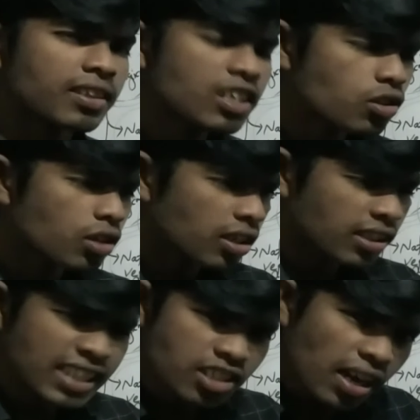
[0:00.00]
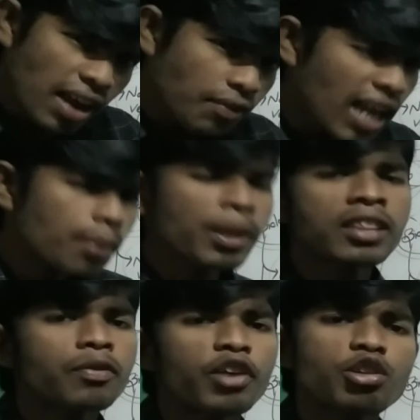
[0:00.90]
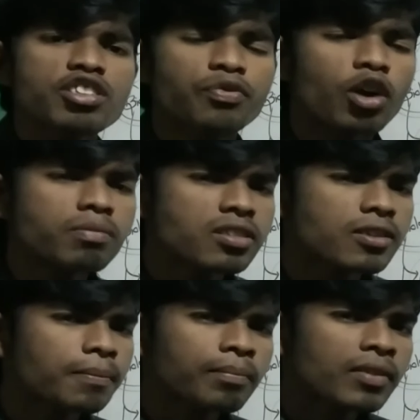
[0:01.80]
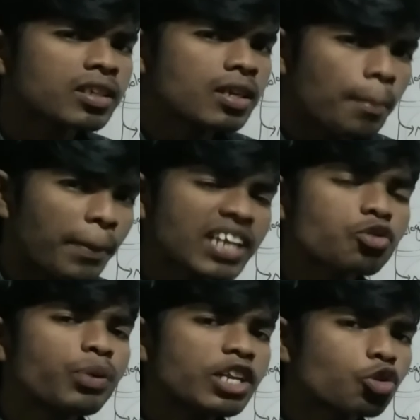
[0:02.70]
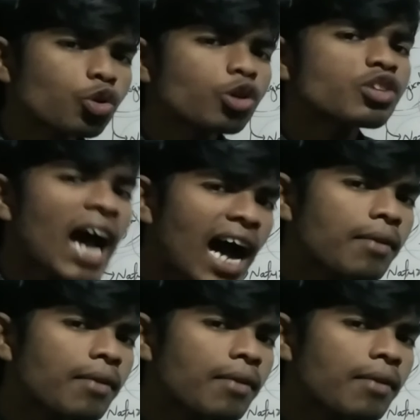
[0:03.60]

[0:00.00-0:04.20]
These are available in the various forms, but we do not